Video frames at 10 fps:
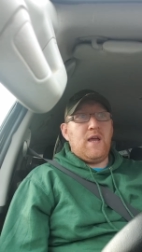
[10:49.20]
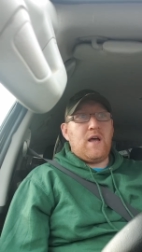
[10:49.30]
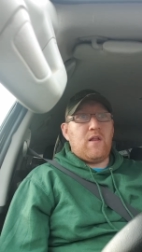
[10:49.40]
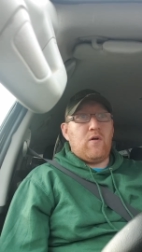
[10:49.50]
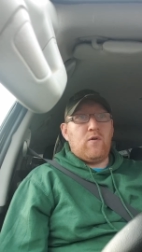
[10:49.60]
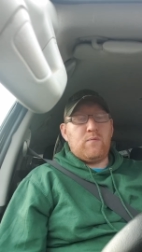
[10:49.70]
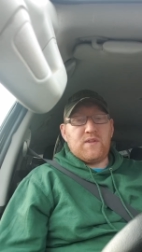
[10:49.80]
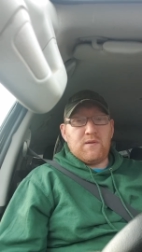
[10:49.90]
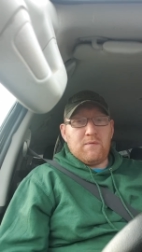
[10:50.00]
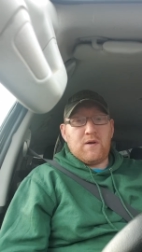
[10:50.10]
Along
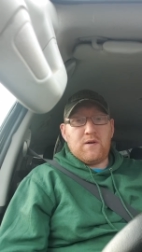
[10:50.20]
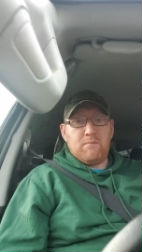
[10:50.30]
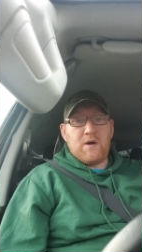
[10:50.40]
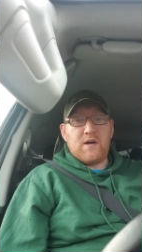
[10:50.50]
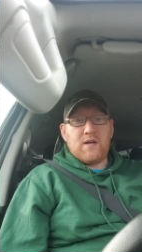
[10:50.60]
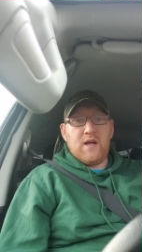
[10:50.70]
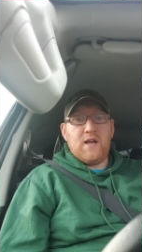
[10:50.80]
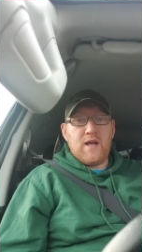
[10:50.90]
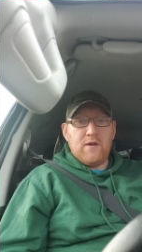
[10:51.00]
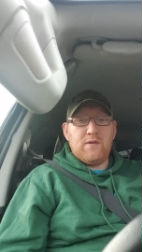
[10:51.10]
with the market
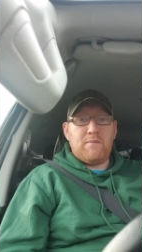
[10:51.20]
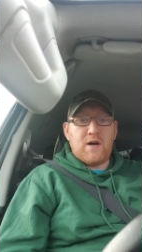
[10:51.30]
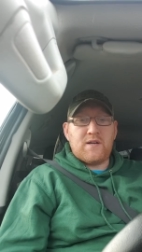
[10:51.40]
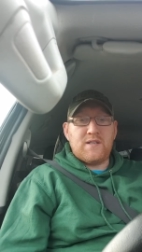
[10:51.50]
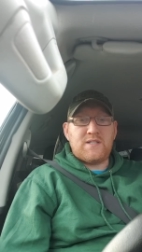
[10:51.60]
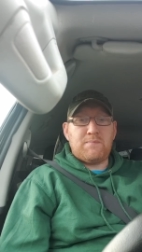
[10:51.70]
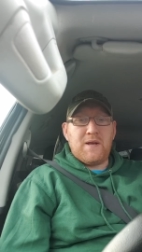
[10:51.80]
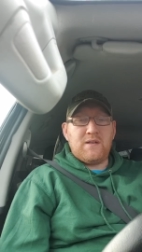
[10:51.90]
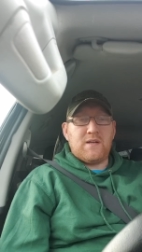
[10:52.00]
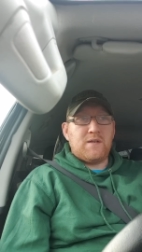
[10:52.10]
and how the market's
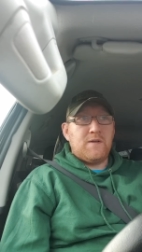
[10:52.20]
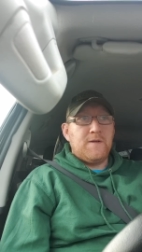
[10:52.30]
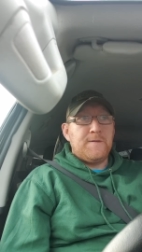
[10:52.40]
spending.